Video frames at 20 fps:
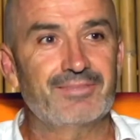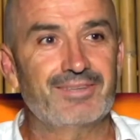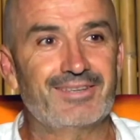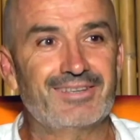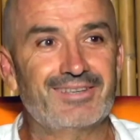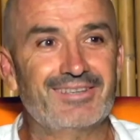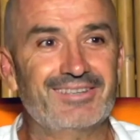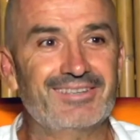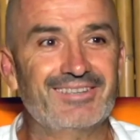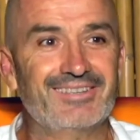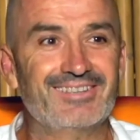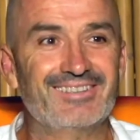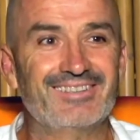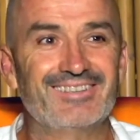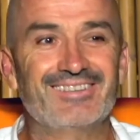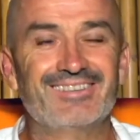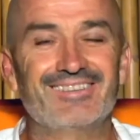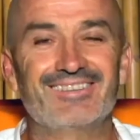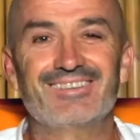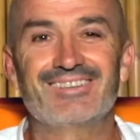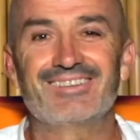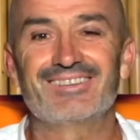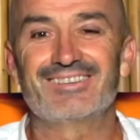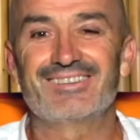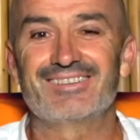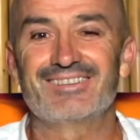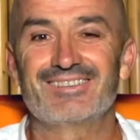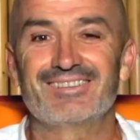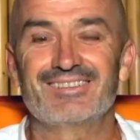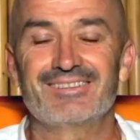
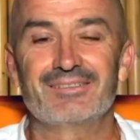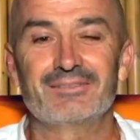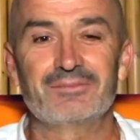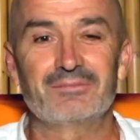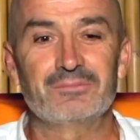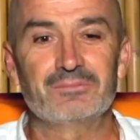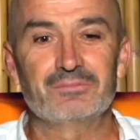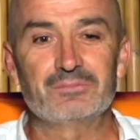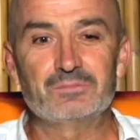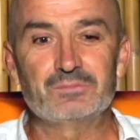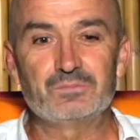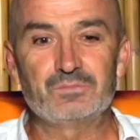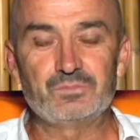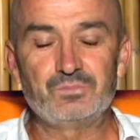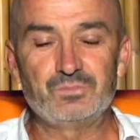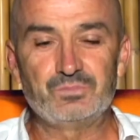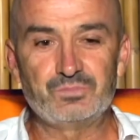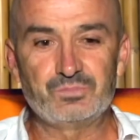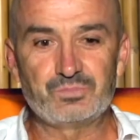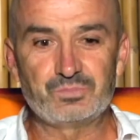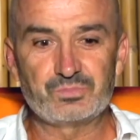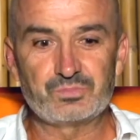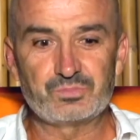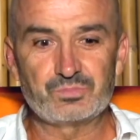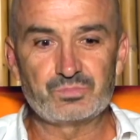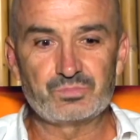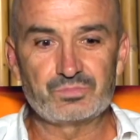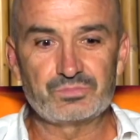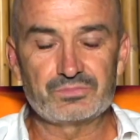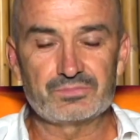
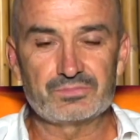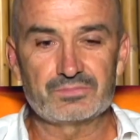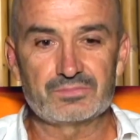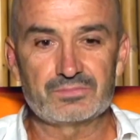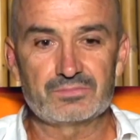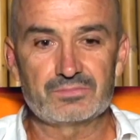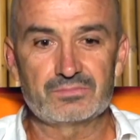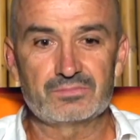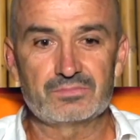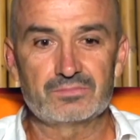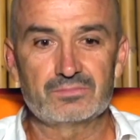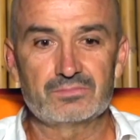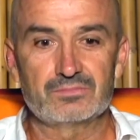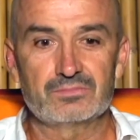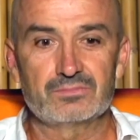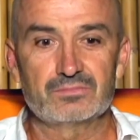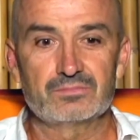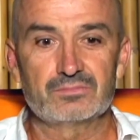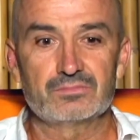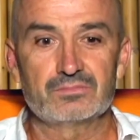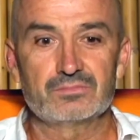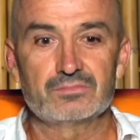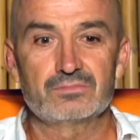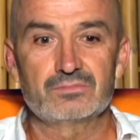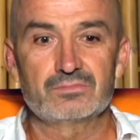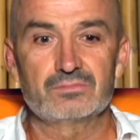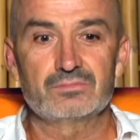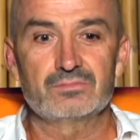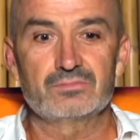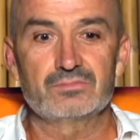
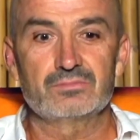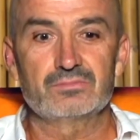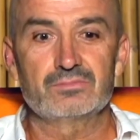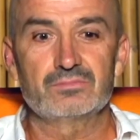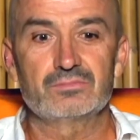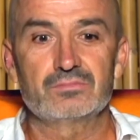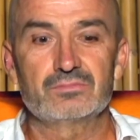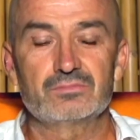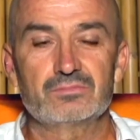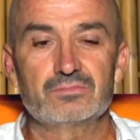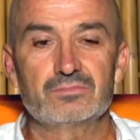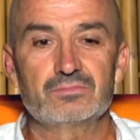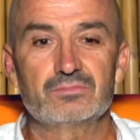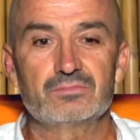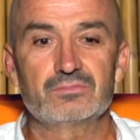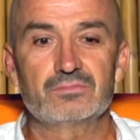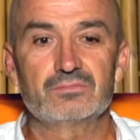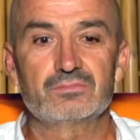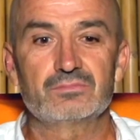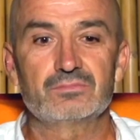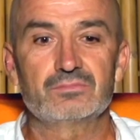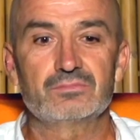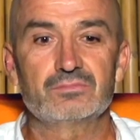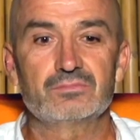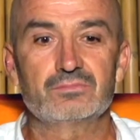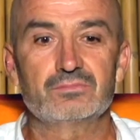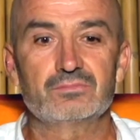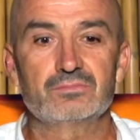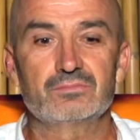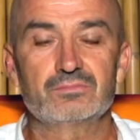
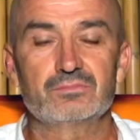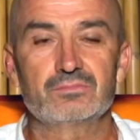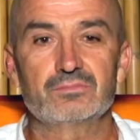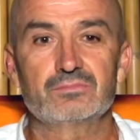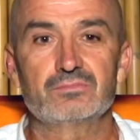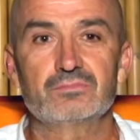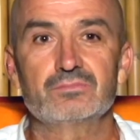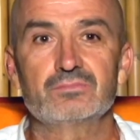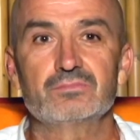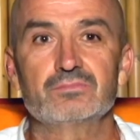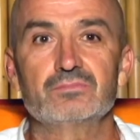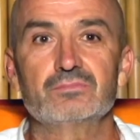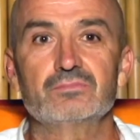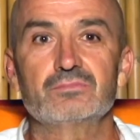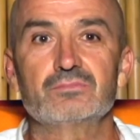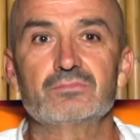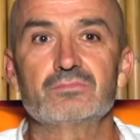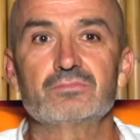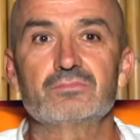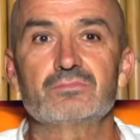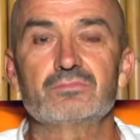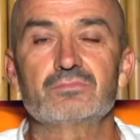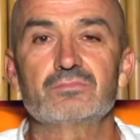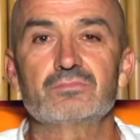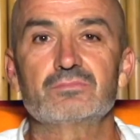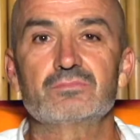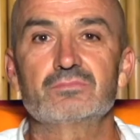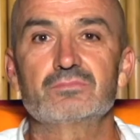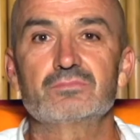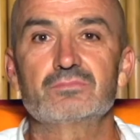
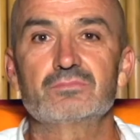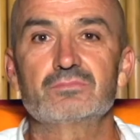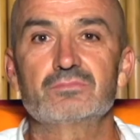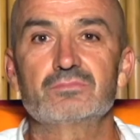[no speech]